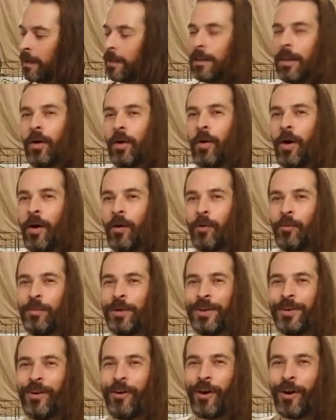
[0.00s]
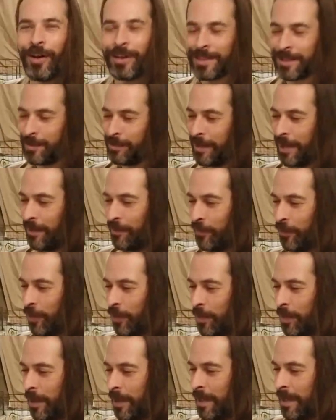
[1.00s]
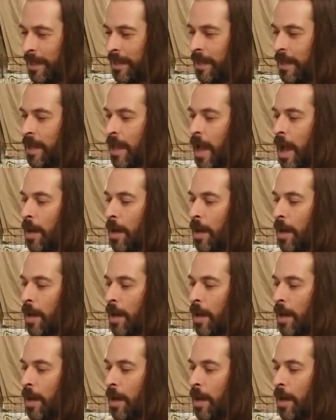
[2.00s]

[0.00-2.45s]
Aloha would be an awesome name for a piggy.